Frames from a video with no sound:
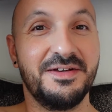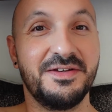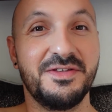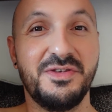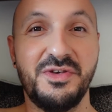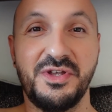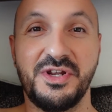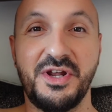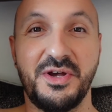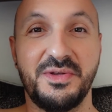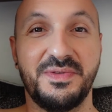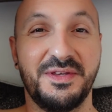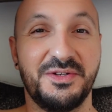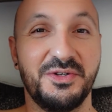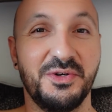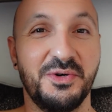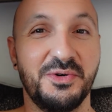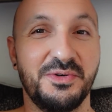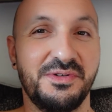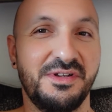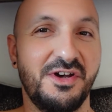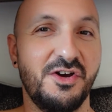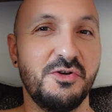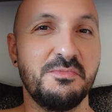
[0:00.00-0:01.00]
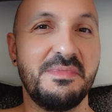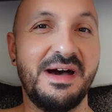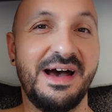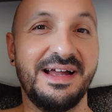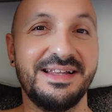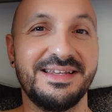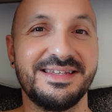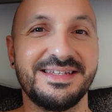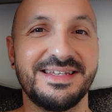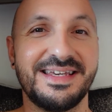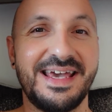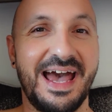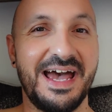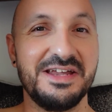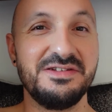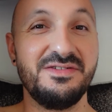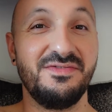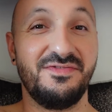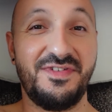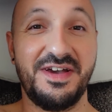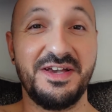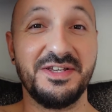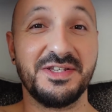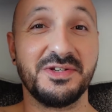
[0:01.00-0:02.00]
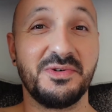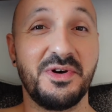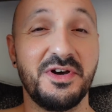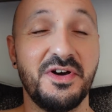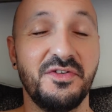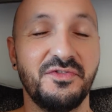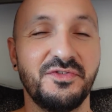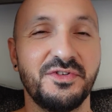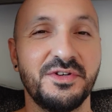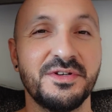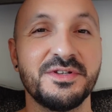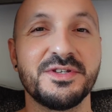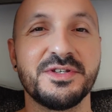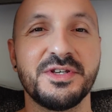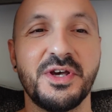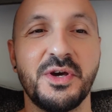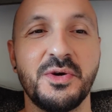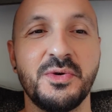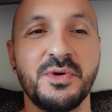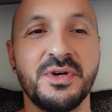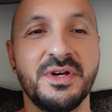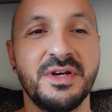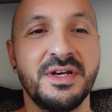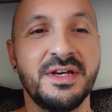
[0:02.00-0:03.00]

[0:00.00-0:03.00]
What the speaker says: you know, digital nomads can face quite often. So